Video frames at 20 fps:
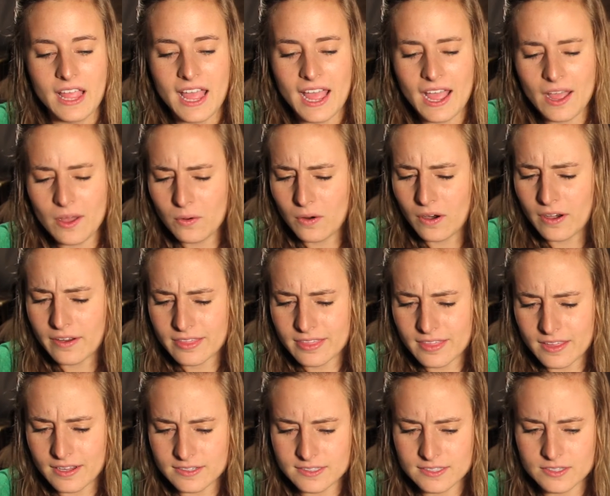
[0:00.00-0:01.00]
How are
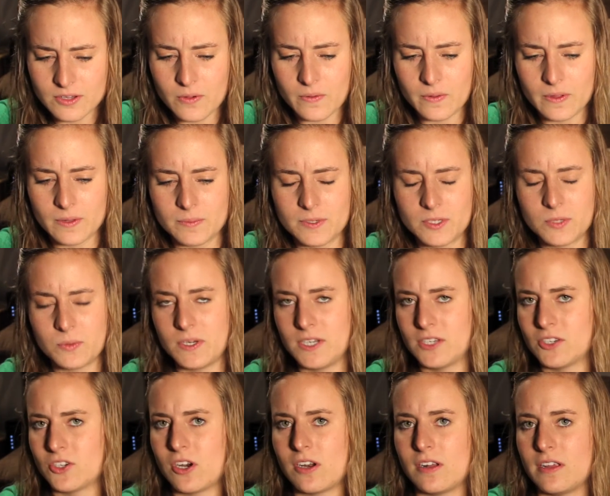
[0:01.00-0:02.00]
things going
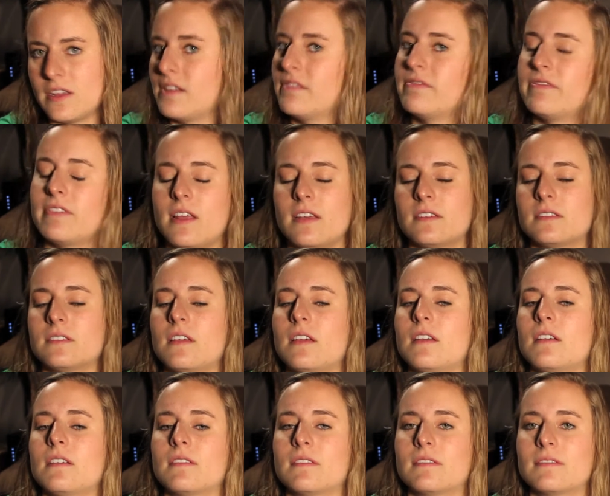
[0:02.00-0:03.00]
between Charlie and
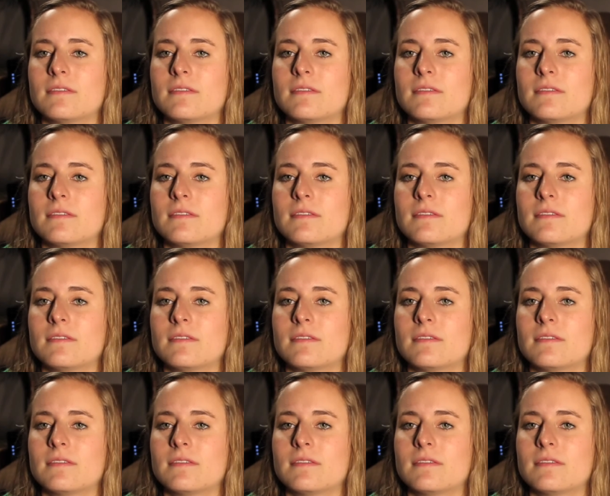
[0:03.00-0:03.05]
Vanessa?